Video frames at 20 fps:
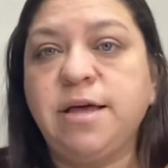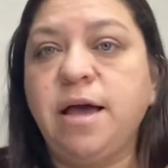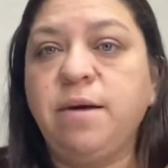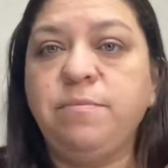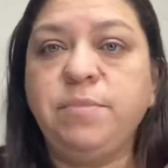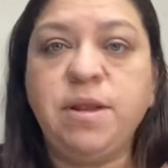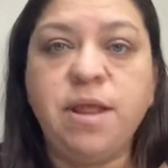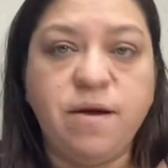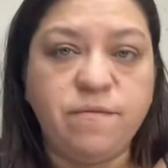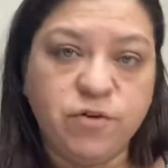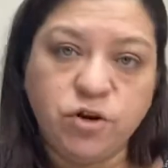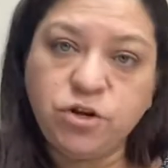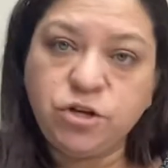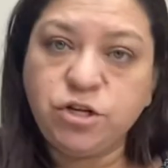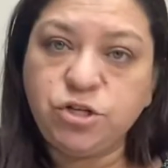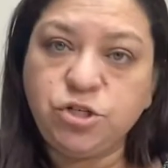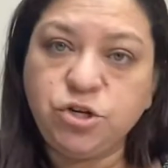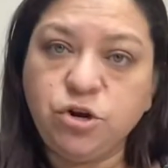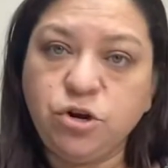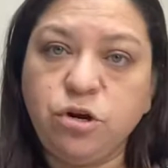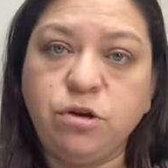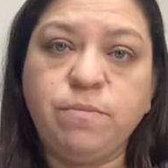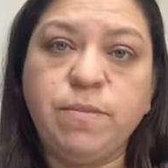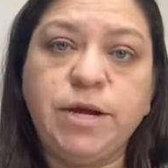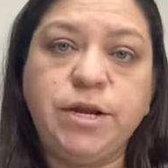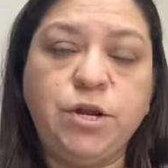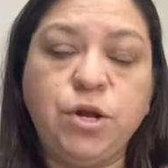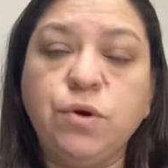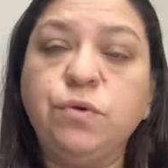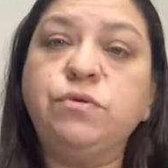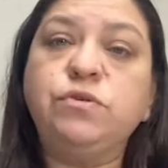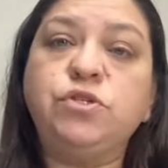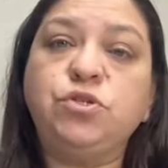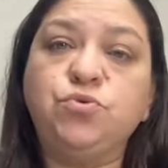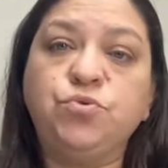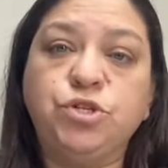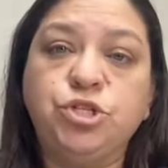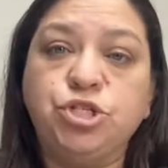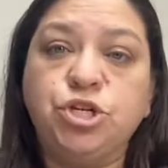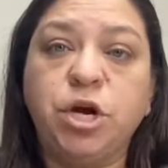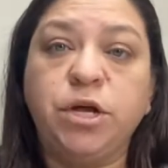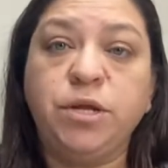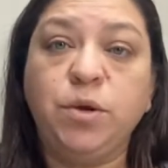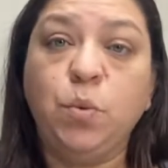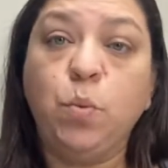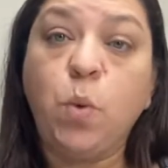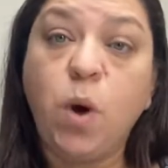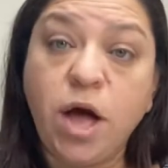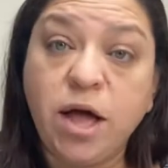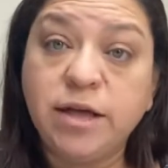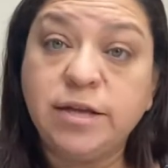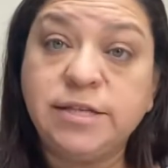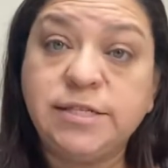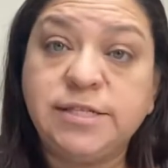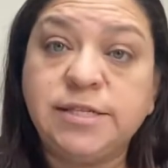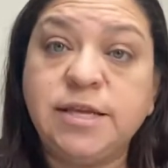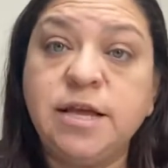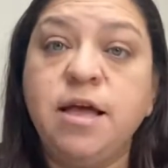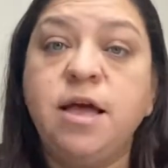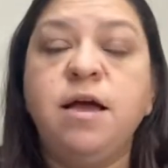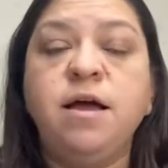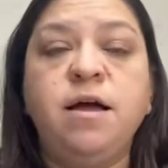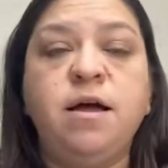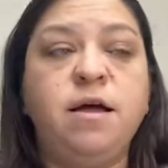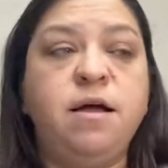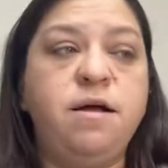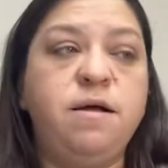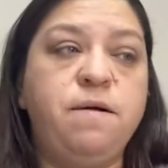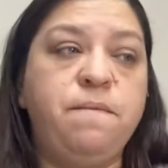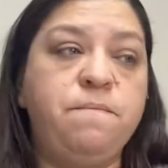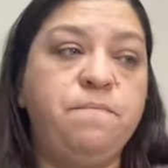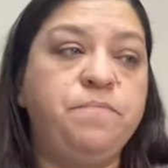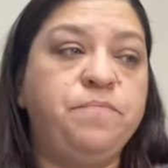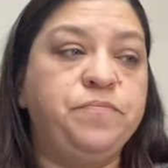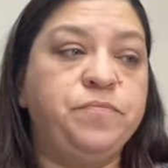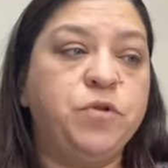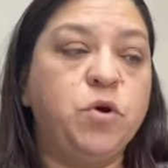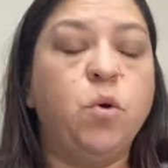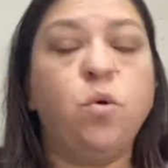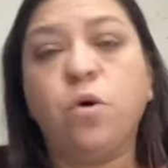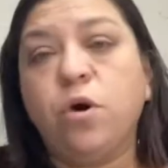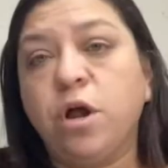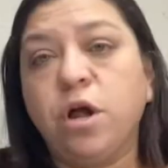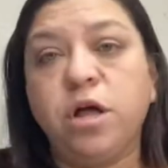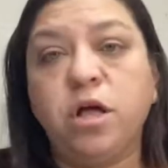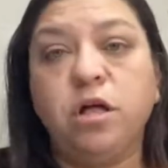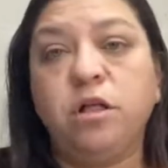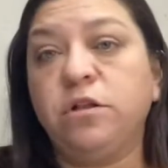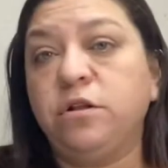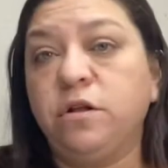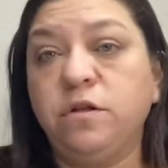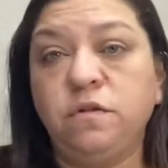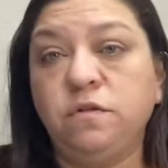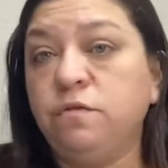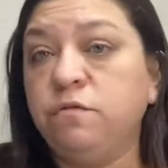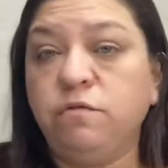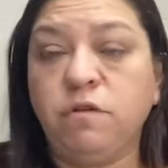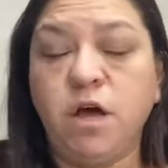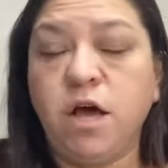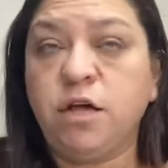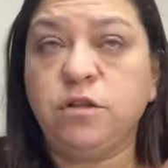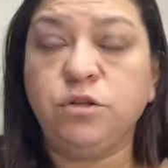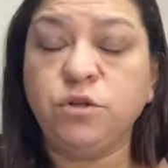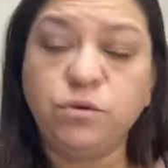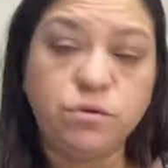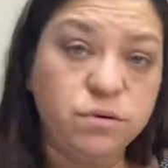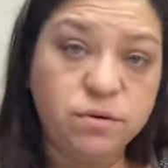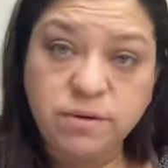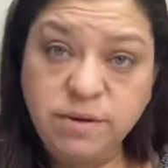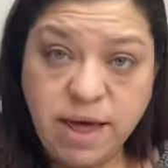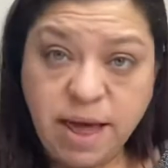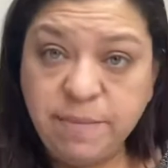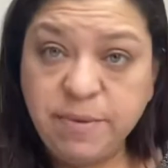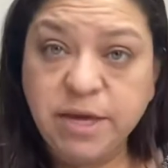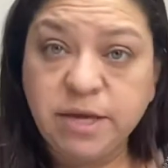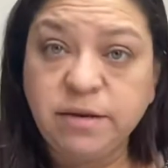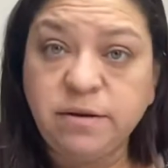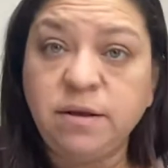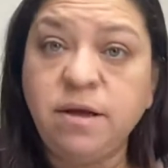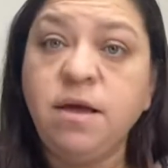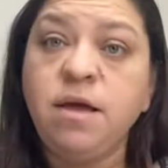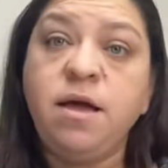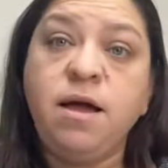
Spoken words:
I'm never going to turn my nose to a Johnny Was or a Lululemon.